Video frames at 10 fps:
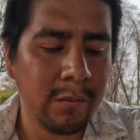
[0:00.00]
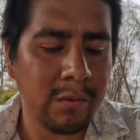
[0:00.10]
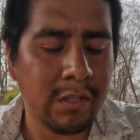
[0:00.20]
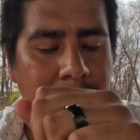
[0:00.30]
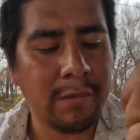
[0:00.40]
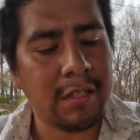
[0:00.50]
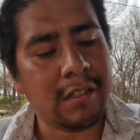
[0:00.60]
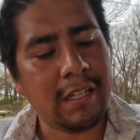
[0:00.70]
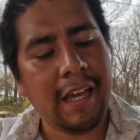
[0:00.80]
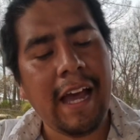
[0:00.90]
we're going to be
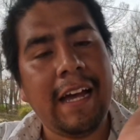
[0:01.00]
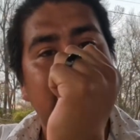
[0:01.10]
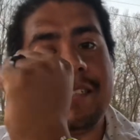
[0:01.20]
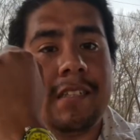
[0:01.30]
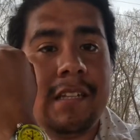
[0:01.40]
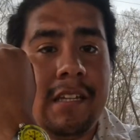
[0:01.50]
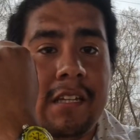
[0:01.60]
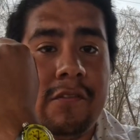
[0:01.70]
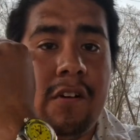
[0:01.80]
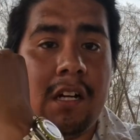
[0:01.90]
looking at
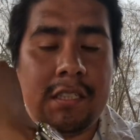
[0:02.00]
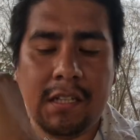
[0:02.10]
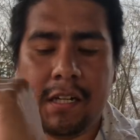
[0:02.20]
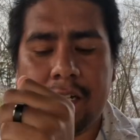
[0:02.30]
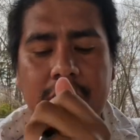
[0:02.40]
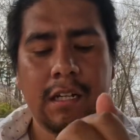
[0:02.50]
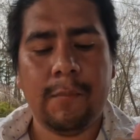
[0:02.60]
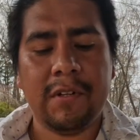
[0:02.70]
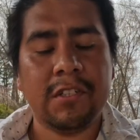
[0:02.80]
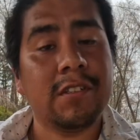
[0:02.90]
the Vostok
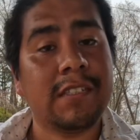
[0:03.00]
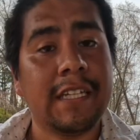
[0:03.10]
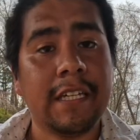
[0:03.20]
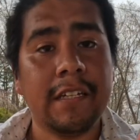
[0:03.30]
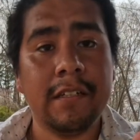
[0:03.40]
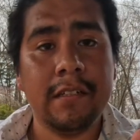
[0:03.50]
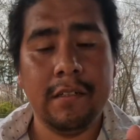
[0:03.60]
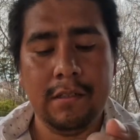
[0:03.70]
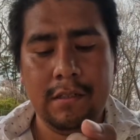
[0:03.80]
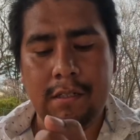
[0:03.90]
Komandirskie.
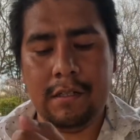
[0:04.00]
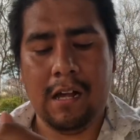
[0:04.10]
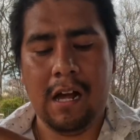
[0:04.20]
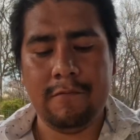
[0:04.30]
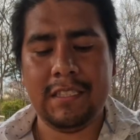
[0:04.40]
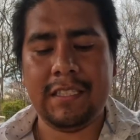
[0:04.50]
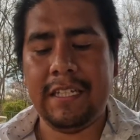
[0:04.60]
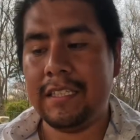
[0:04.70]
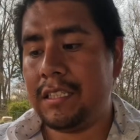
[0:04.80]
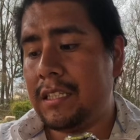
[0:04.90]
This
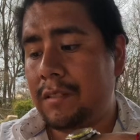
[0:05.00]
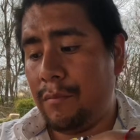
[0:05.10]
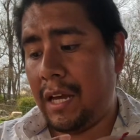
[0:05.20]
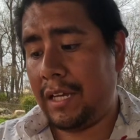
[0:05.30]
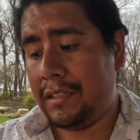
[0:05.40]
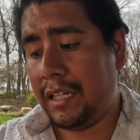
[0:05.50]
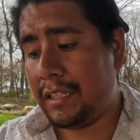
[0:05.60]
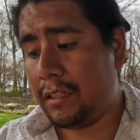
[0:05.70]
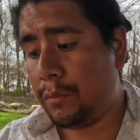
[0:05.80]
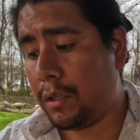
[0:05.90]
is my
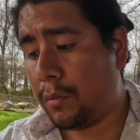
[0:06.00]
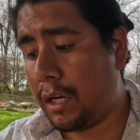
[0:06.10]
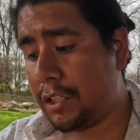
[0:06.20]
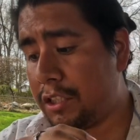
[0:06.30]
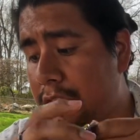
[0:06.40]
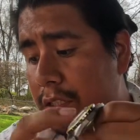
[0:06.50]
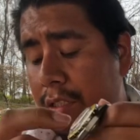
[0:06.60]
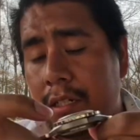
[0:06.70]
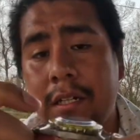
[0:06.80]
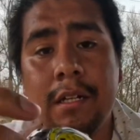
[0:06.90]
daily wear watch,
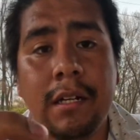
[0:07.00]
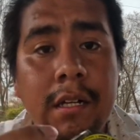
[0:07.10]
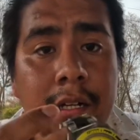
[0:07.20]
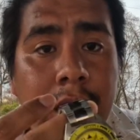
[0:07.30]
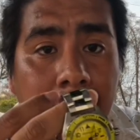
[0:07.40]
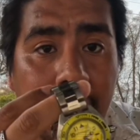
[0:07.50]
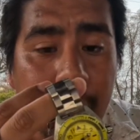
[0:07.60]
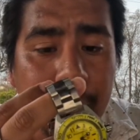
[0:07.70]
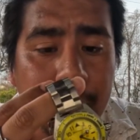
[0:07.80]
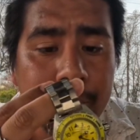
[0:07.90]

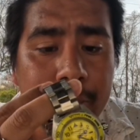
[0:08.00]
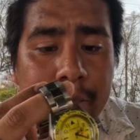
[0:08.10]
and